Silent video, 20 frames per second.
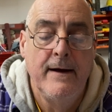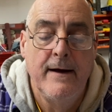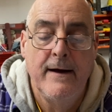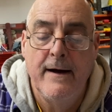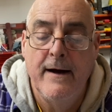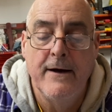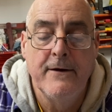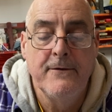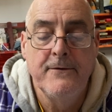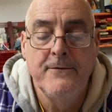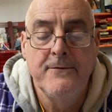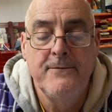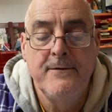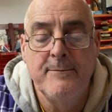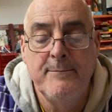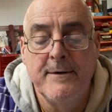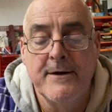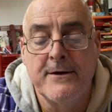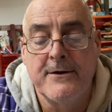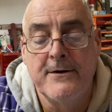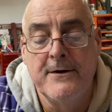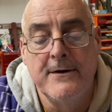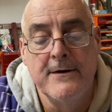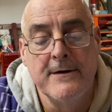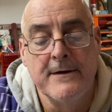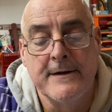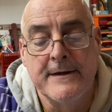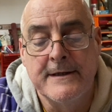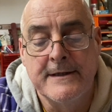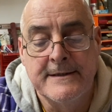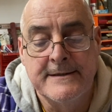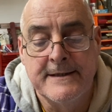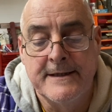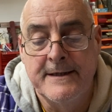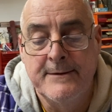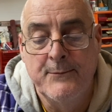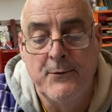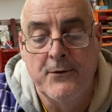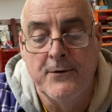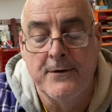I don't know what my calling is
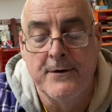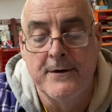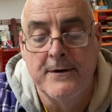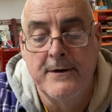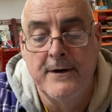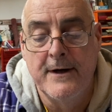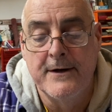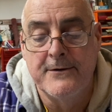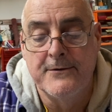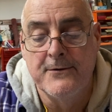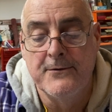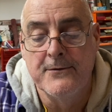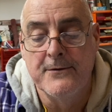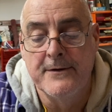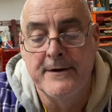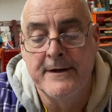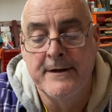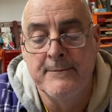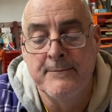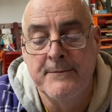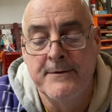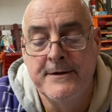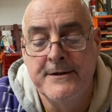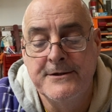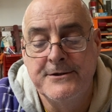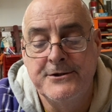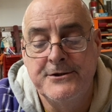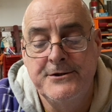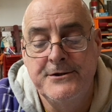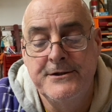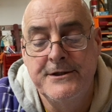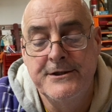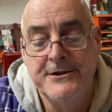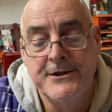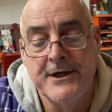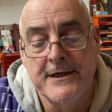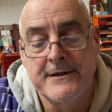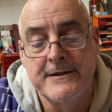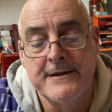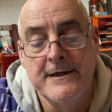anymore, I told Liam
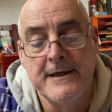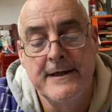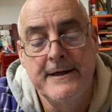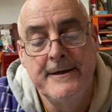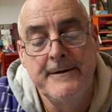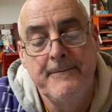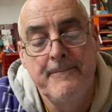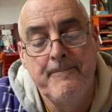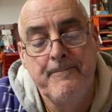dejectedly.